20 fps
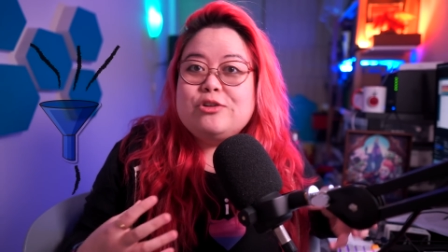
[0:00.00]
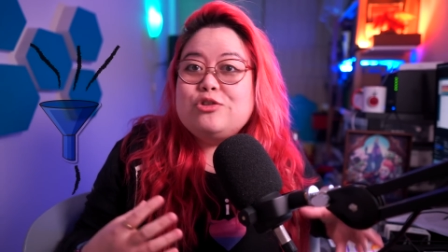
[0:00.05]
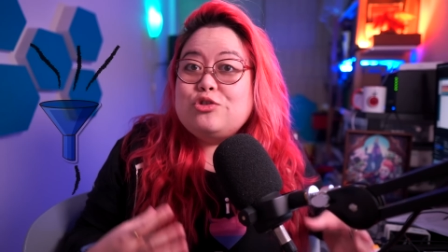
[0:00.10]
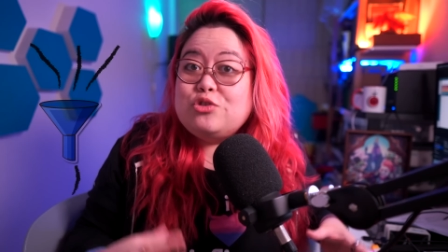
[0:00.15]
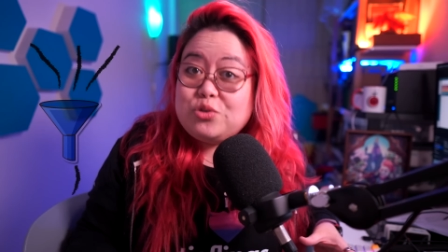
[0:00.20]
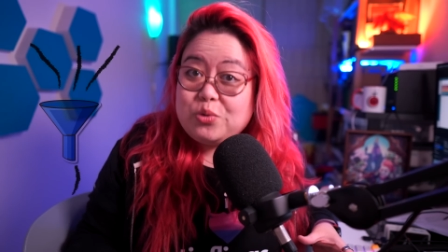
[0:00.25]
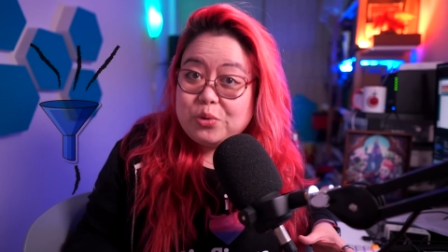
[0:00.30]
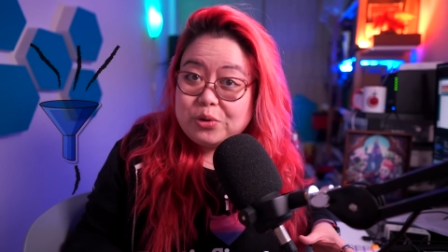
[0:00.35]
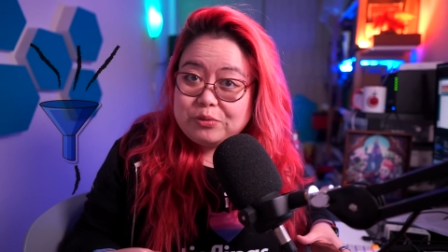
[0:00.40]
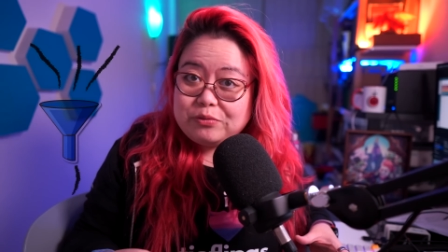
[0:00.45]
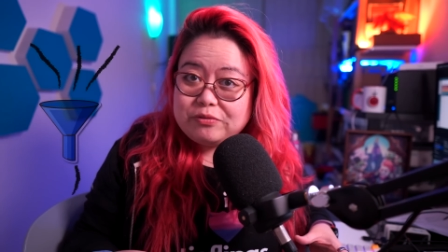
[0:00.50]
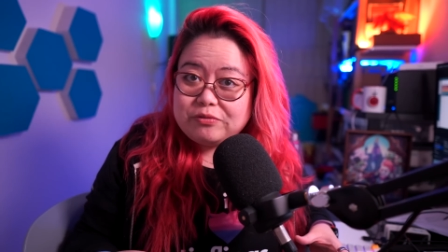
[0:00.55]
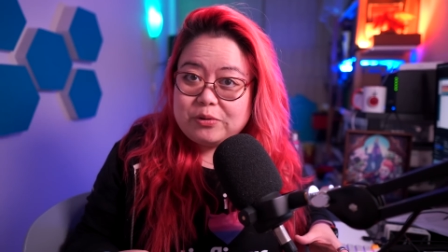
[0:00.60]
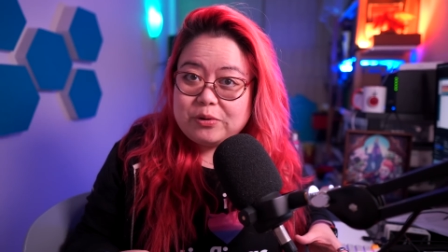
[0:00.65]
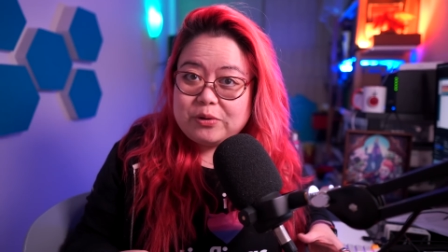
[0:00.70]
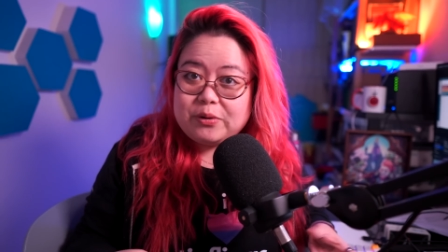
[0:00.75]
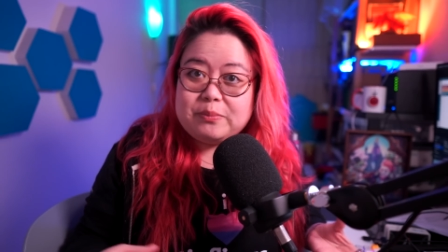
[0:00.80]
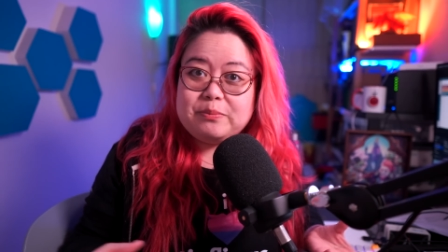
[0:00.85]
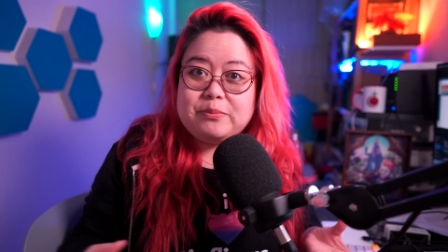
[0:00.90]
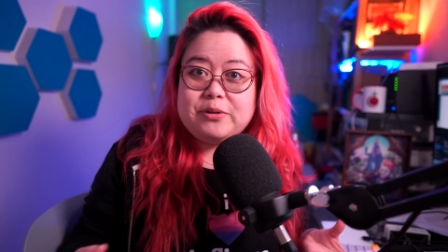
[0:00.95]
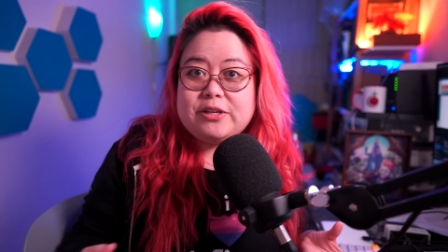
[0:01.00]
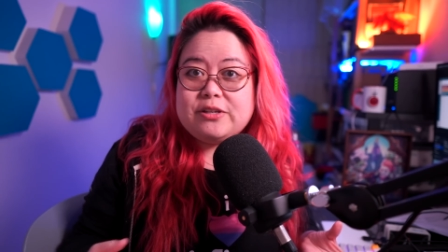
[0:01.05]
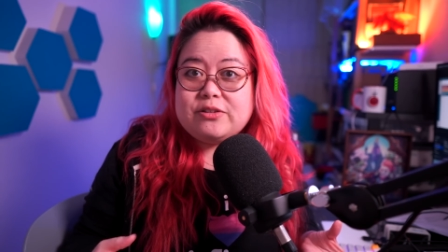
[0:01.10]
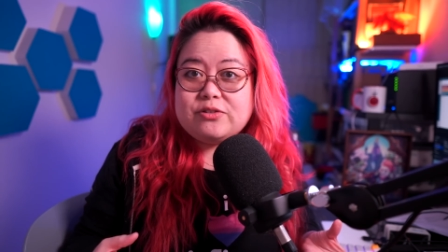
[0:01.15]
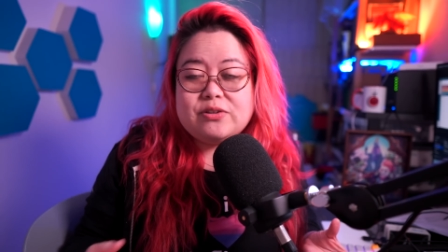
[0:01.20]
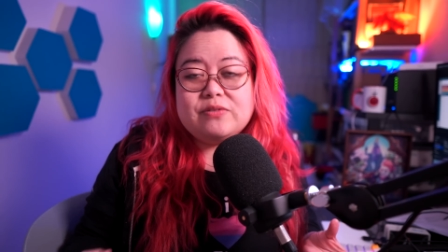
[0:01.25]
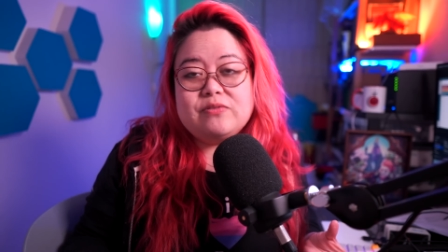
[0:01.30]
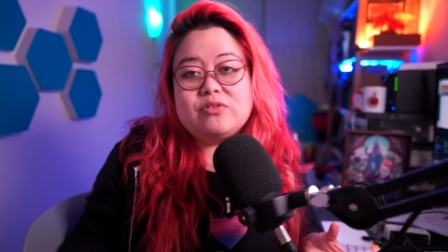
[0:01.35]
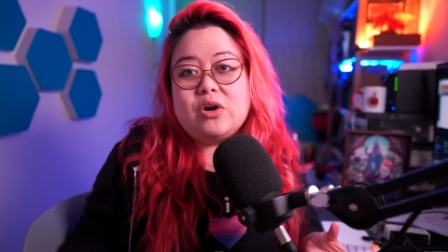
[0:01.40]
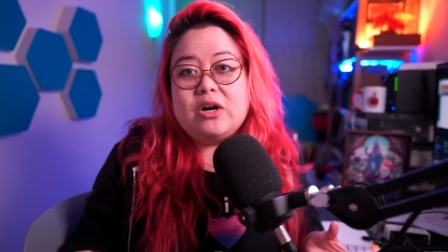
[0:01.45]
short form
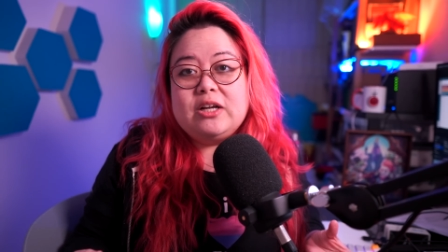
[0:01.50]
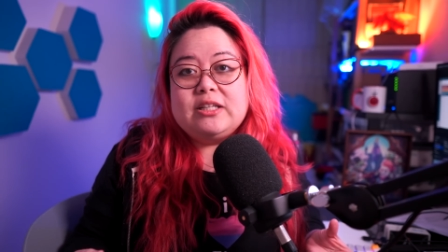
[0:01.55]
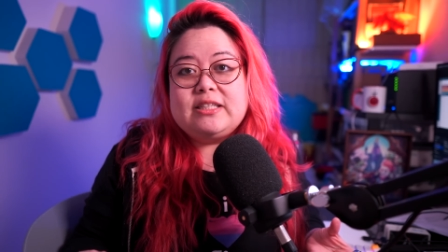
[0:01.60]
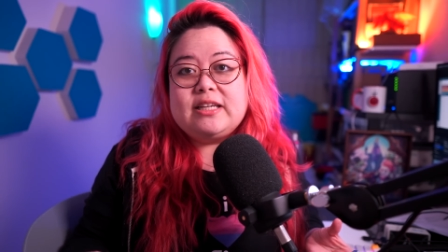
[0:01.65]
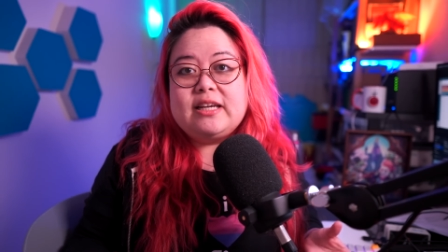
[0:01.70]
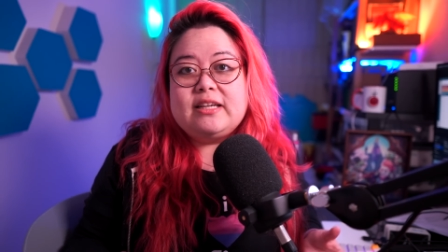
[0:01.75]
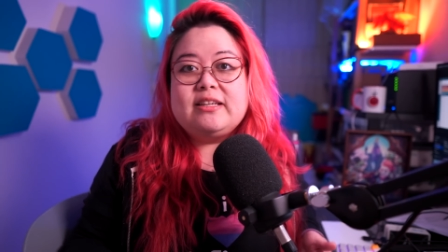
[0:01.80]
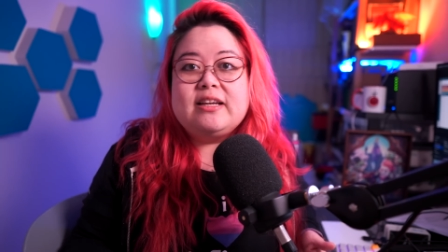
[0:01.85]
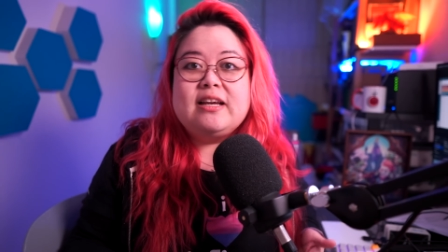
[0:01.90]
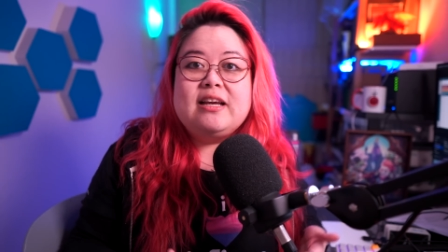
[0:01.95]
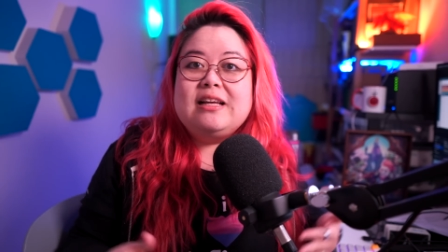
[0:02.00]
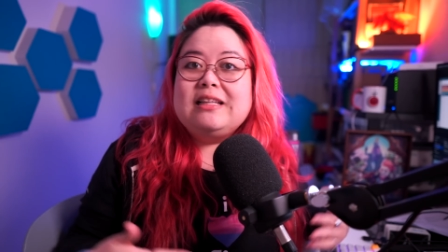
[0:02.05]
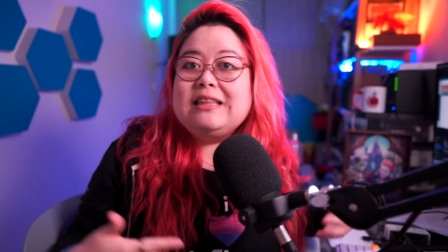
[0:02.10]
piece of content,